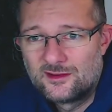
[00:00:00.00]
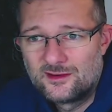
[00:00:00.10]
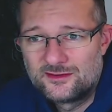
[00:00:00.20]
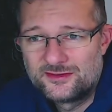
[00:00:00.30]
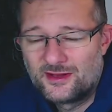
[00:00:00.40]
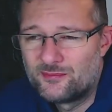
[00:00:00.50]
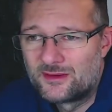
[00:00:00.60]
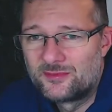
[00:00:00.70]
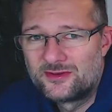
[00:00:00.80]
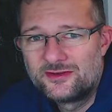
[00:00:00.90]

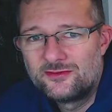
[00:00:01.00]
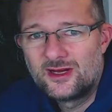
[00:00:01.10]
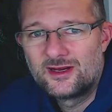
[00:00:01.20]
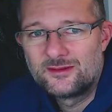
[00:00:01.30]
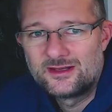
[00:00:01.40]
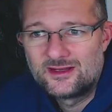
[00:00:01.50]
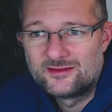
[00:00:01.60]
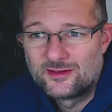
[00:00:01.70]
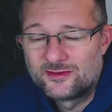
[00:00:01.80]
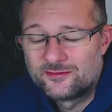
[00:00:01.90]
something, but it doesn't in
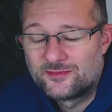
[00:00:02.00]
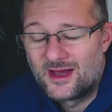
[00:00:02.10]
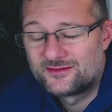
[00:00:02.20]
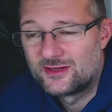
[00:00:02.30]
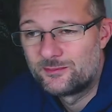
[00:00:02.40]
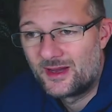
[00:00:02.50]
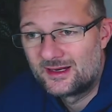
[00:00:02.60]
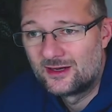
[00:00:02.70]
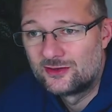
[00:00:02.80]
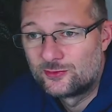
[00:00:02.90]
terms of add to the
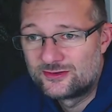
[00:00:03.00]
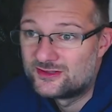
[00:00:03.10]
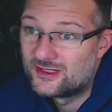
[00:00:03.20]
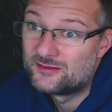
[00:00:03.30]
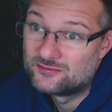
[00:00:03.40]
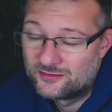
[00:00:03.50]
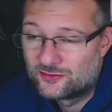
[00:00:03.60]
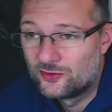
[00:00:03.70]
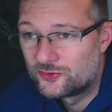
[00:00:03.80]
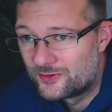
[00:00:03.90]
payload, which is in, of
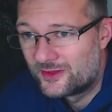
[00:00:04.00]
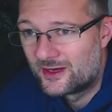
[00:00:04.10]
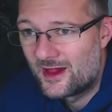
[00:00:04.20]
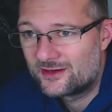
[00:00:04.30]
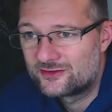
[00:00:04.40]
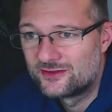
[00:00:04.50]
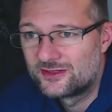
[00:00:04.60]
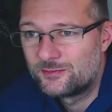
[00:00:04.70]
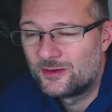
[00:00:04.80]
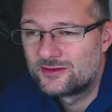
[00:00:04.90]
course, within an action, a
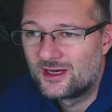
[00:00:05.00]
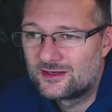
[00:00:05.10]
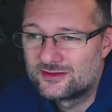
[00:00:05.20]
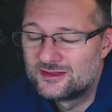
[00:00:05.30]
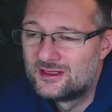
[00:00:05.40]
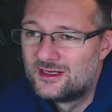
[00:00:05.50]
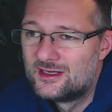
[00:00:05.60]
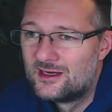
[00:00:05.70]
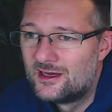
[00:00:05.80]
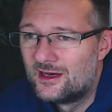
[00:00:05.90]
spoke action.
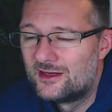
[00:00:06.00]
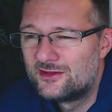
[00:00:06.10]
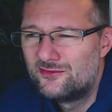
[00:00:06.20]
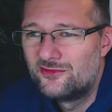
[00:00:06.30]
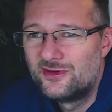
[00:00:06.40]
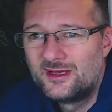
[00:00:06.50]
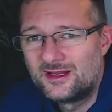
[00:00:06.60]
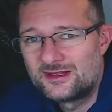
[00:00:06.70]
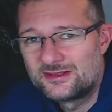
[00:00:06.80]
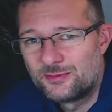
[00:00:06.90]
It doesn't really
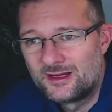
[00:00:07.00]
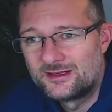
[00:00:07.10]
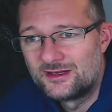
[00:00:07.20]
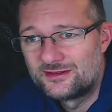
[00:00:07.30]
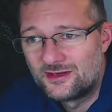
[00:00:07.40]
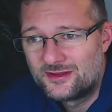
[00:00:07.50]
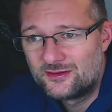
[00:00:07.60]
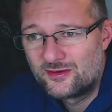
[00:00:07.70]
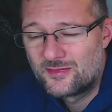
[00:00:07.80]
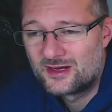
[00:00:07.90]
explain it. So I think
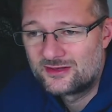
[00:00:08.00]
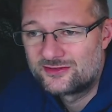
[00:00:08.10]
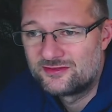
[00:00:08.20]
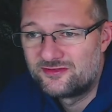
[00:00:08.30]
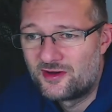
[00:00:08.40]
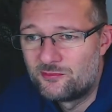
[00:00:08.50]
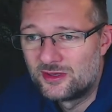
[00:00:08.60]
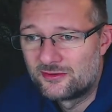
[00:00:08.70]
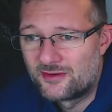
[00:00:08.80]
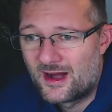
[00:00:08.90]
we've managed to
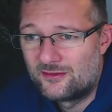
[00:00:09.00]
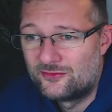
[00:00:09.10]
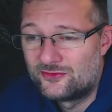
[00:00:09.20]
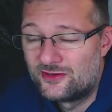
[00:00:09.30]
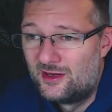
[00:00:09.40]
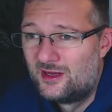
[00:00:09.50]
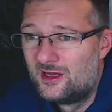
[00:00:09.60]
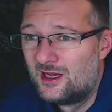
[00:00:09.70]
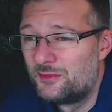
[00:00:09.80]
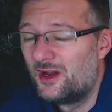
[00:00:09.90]
fumble around.
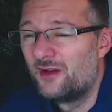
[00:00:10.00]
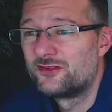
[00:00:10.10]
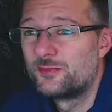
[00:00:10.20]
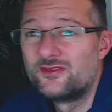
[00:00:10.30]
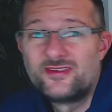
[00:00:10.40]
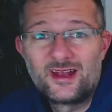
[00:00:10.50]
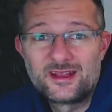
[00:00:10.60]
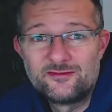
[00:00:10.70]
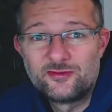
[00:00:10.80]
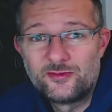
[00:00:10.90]
I mean, I've just been telling
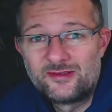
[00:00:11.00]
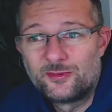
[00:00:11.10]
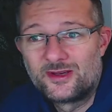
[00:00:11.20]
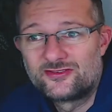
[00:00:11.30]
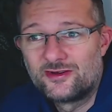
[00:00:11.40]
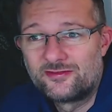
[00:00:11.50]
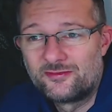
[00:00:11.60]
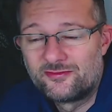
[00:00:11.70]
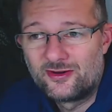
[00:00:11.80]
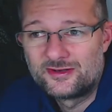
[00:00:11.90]
him for information I've been
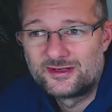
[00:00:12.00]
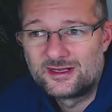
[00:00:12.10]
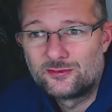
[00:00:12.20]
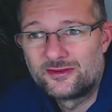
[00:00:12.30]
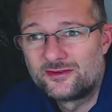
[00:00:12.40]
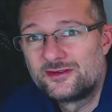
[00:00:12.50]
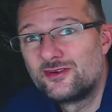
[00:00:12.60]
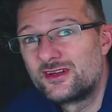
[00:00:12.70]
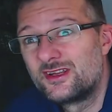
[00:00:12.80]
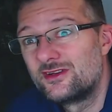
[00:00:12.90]
finding. Whether he's
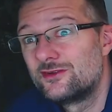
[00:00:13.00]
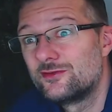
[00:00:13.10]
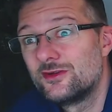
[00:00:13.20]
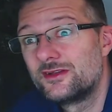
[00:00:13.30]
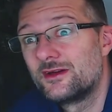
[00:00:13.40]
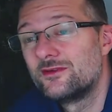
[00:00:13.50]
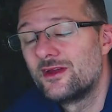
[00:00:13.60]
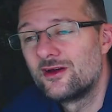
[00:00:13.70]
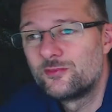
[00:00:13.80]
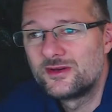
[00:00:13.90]
finding it useful, I don't
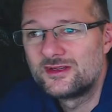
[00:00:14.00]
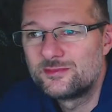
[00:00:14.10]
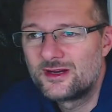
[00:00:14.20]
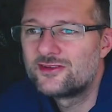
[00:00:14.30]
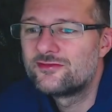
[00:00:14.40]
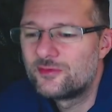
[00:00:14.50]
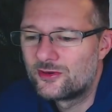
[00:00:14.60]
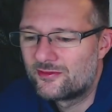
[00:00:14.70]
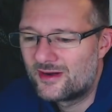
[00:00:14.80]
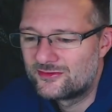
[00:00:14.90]
know. But he's managed to fumble
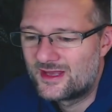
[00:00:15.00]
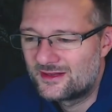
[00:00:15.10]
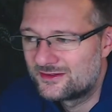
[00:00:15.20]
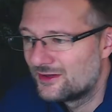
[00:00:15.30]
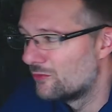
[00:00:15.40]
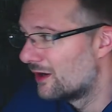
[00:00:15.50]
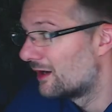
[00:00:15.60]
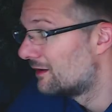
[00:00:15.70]
around to get somewhere.